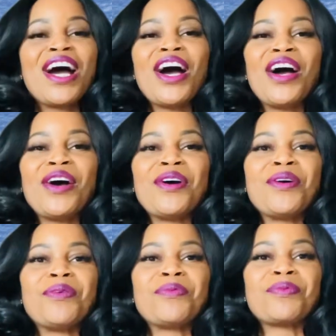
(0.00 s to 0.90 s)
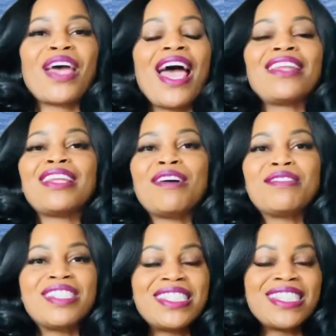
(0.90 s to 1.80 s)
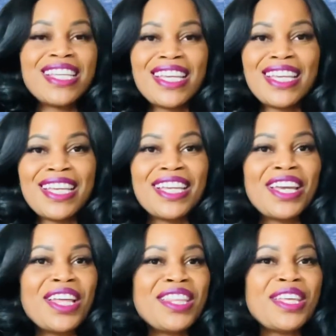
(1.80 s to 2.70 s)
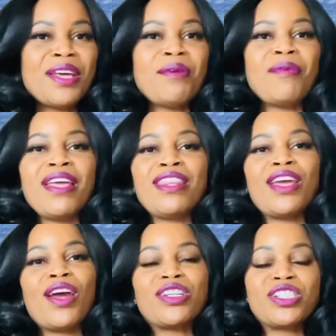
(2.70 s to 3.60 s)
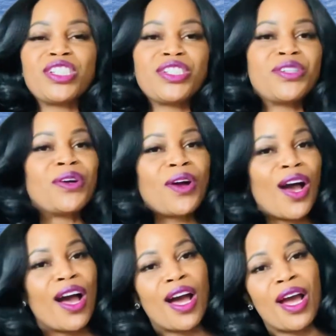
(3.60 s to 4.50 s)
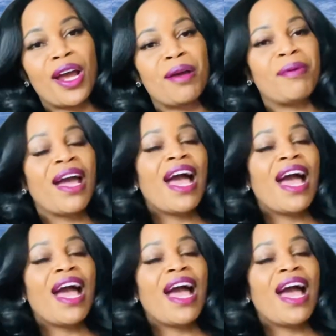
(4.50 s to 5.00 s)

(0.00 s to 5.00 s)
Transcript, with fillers: um, I love to see them in their traditional garb.